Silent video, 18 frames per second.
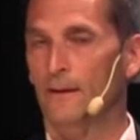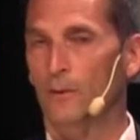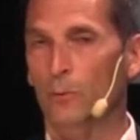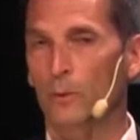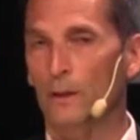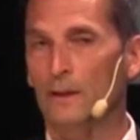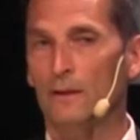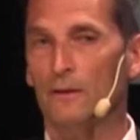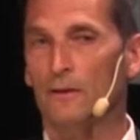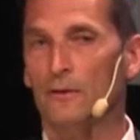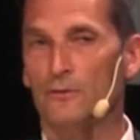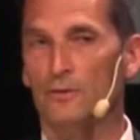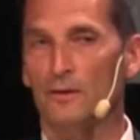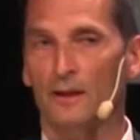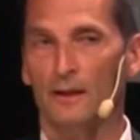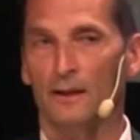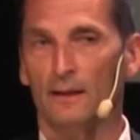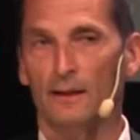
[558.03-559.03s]
We are
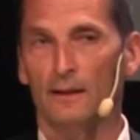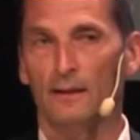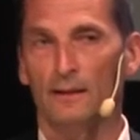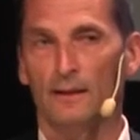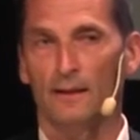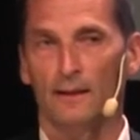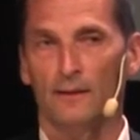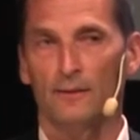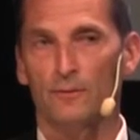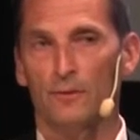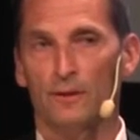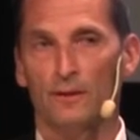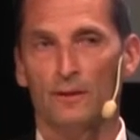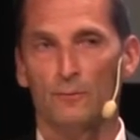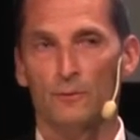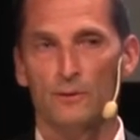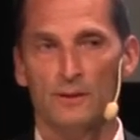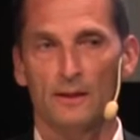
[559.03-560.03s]
today in the
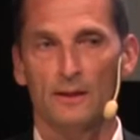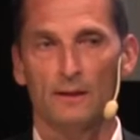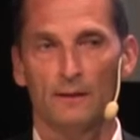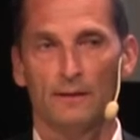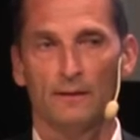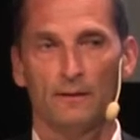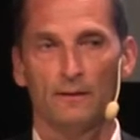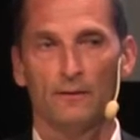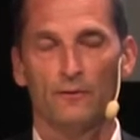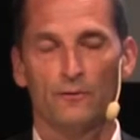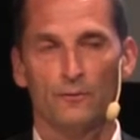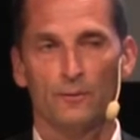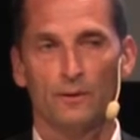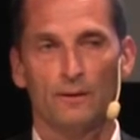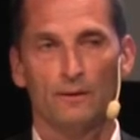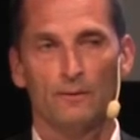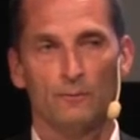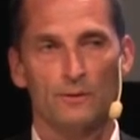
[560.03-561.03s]
electronic recycling
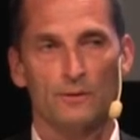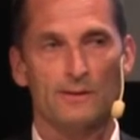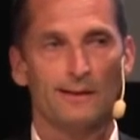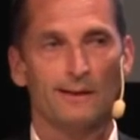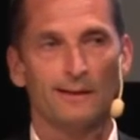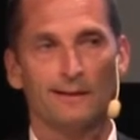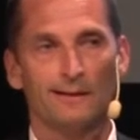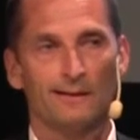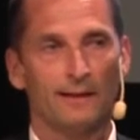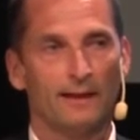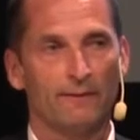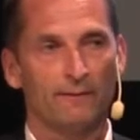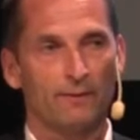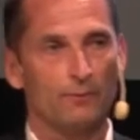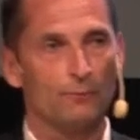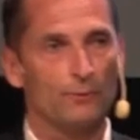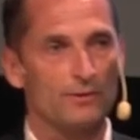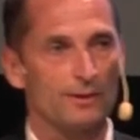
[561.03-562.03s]
industry
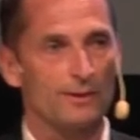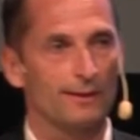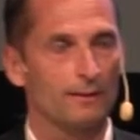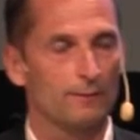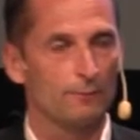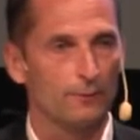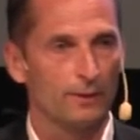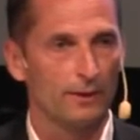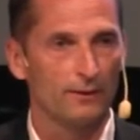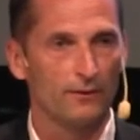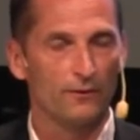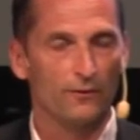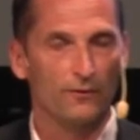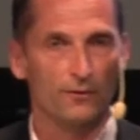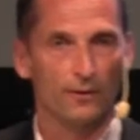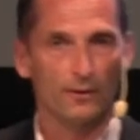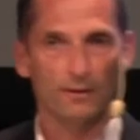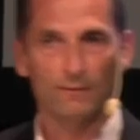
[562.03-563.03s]
having recycling
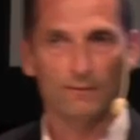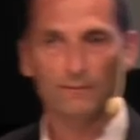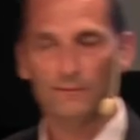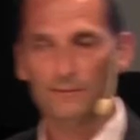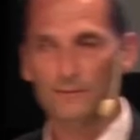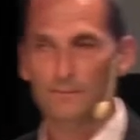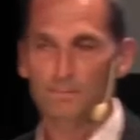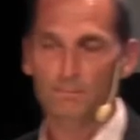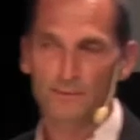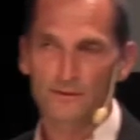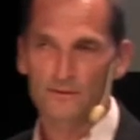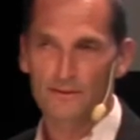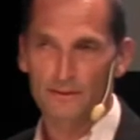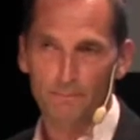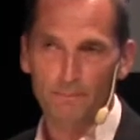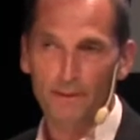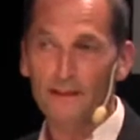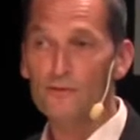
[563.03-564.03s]
rates of,
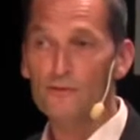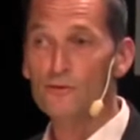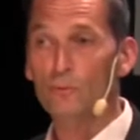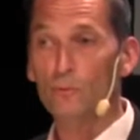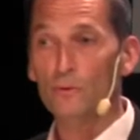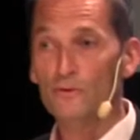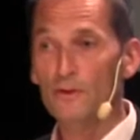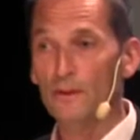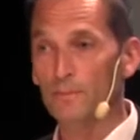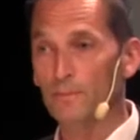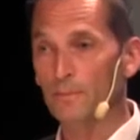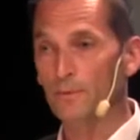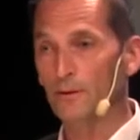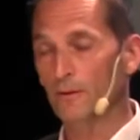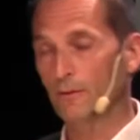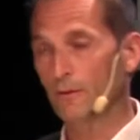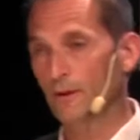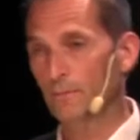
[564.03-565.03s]
depends on what type of
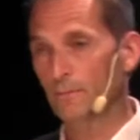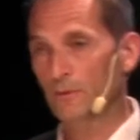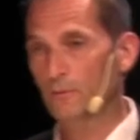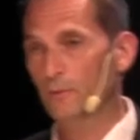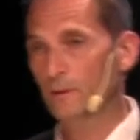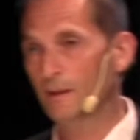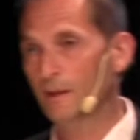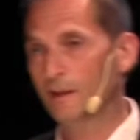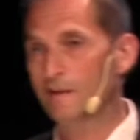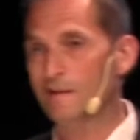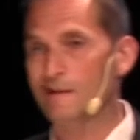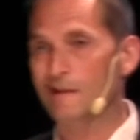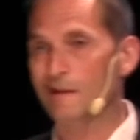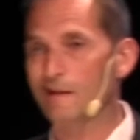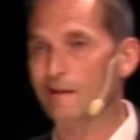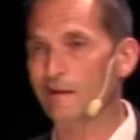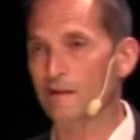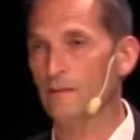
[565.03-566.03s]
product, between 80
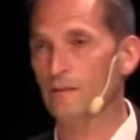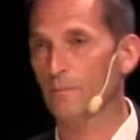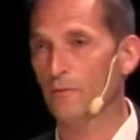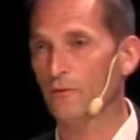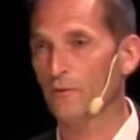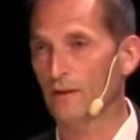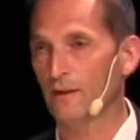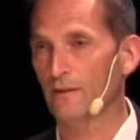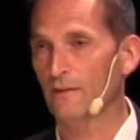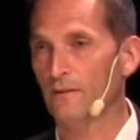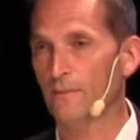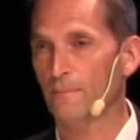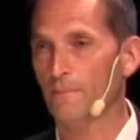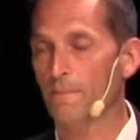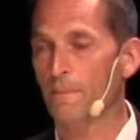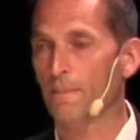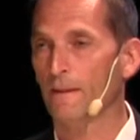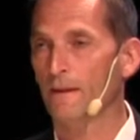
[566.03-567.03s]
and 90%
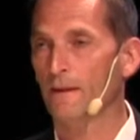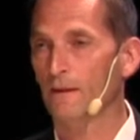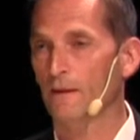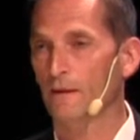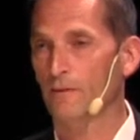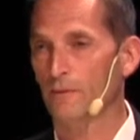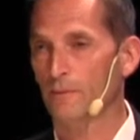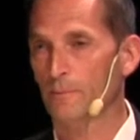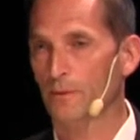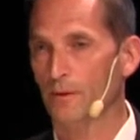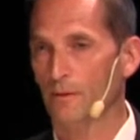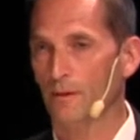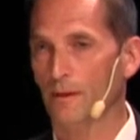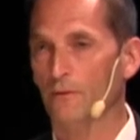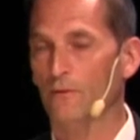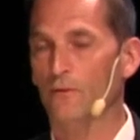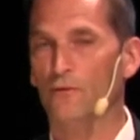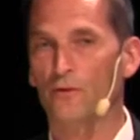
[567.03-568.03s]
of the
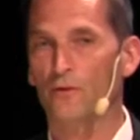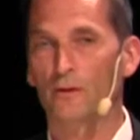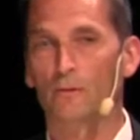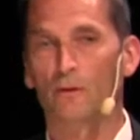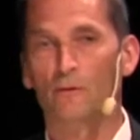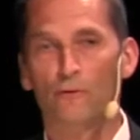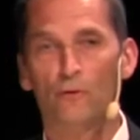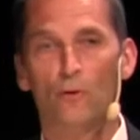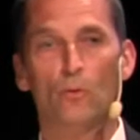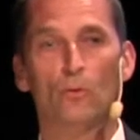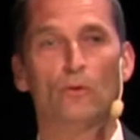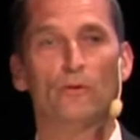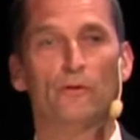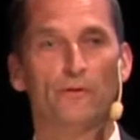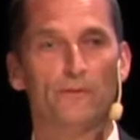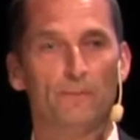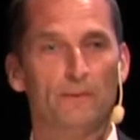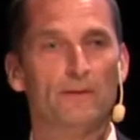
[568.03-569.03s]
product. So of
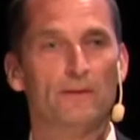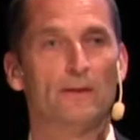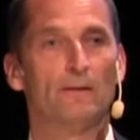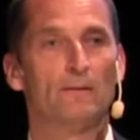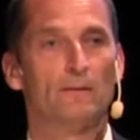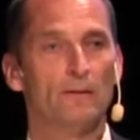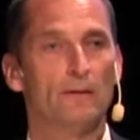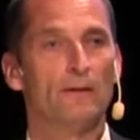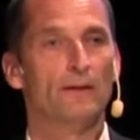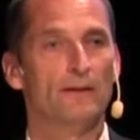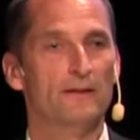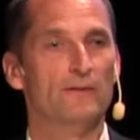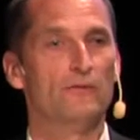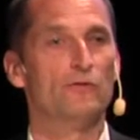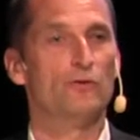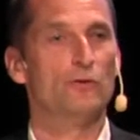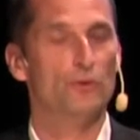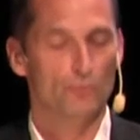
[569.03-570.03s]
course the material
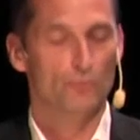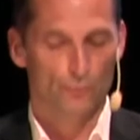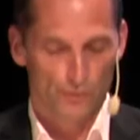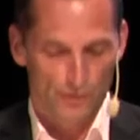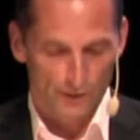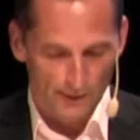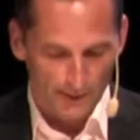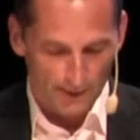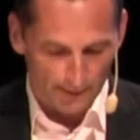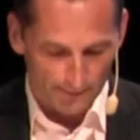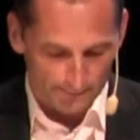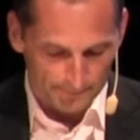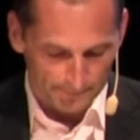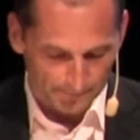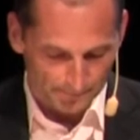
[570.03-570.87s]
is used again.